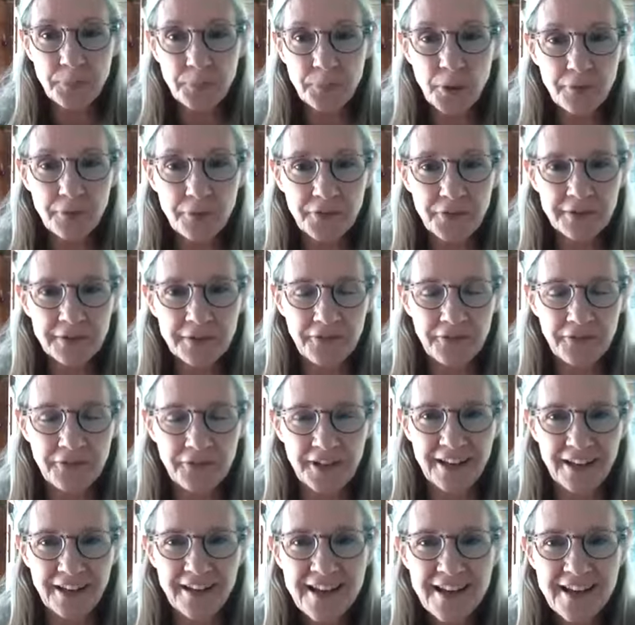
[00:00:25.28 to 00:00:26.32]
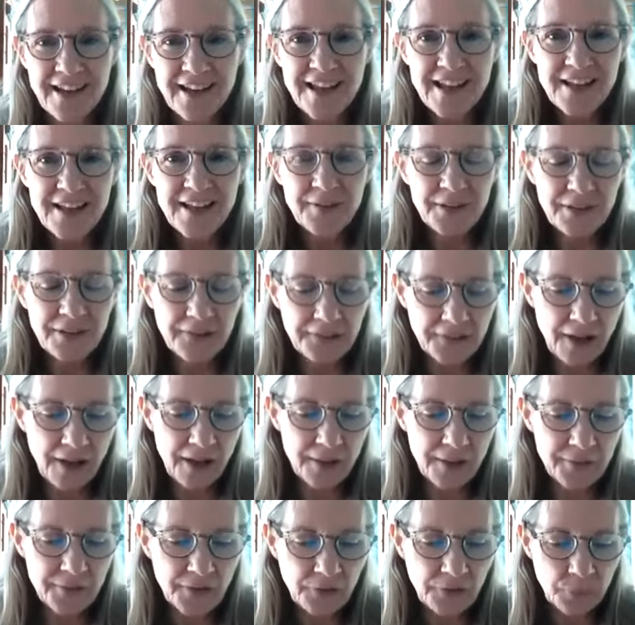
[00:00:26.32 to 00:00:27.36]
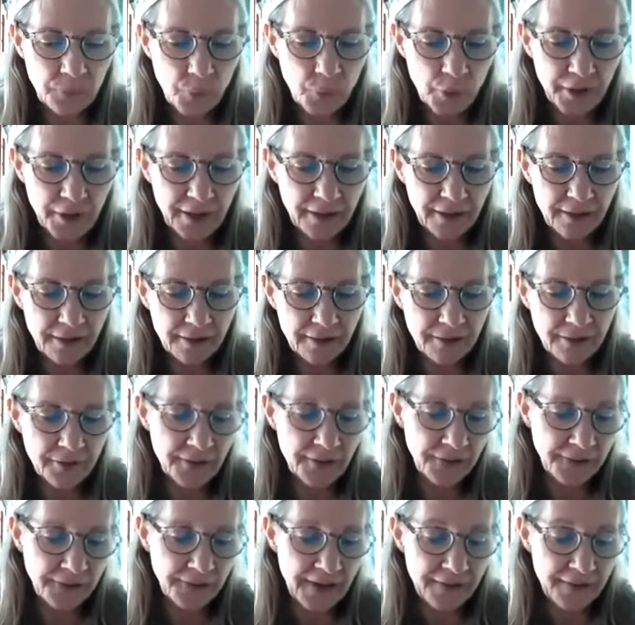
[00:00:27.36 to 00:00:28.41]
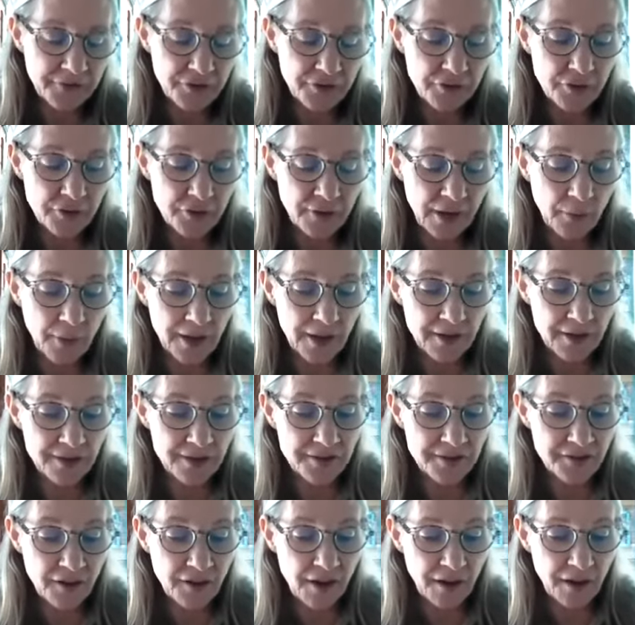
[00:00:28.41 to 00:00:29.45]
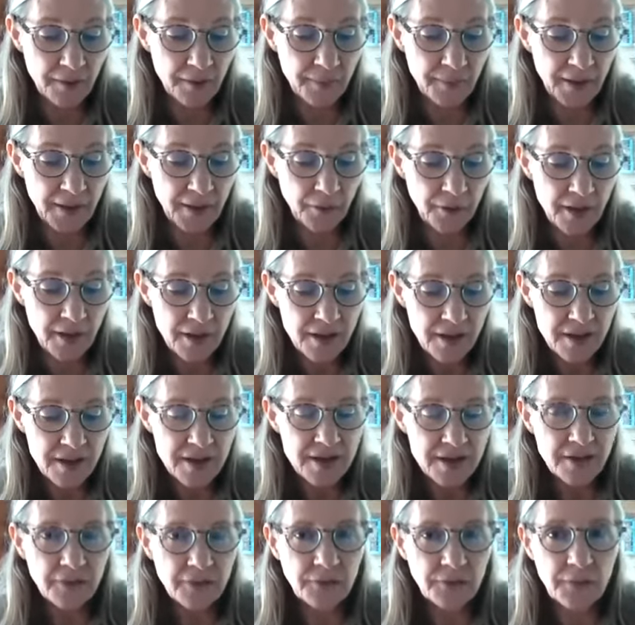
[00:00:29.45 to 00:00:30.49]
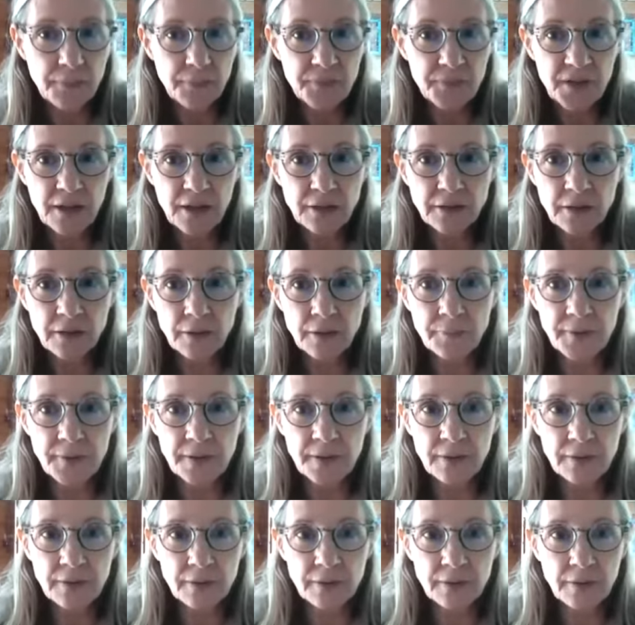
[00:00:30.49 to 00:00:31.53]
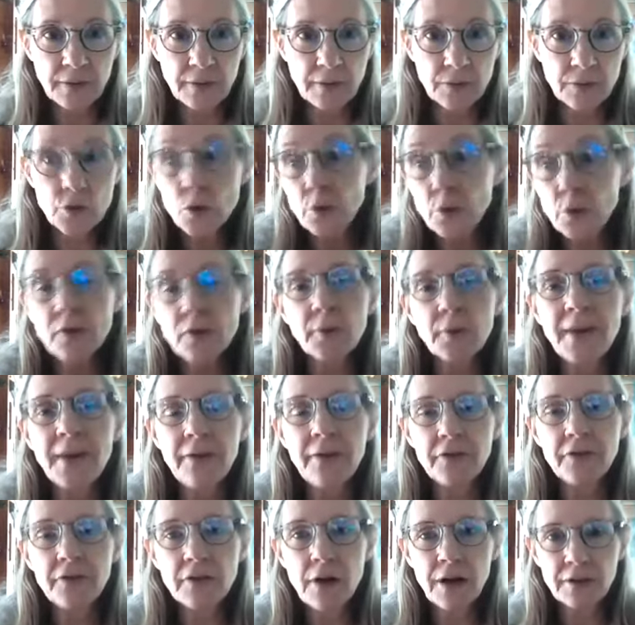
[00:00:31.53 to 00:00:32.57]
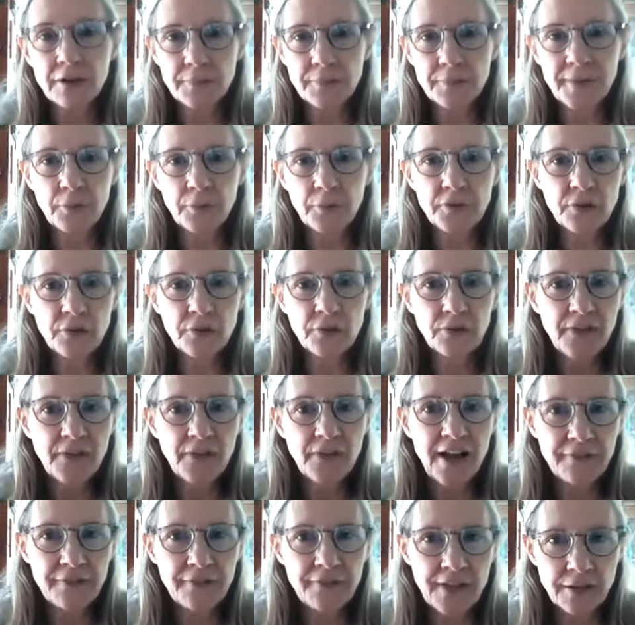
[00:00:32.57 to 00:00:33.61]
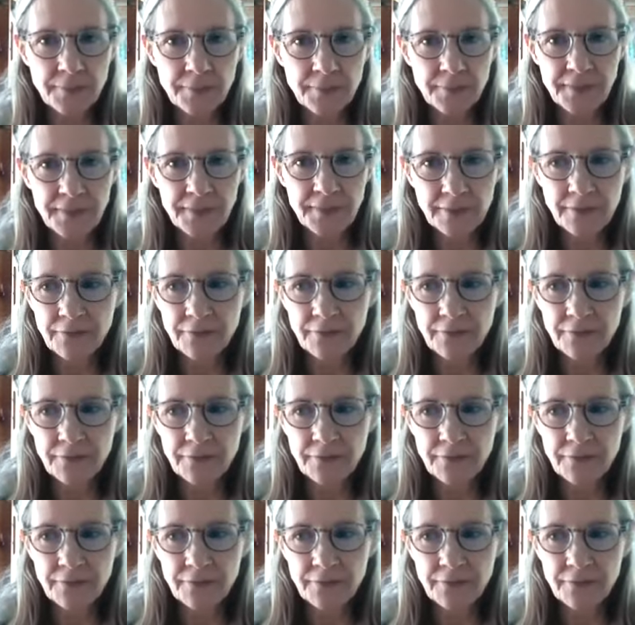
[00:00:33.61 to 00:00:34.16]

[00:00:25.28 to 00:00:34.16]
perfectly fitting because this morning or this afternoon, I wanted to talk about something a little bit new that we haven't talked about, which is the 5 element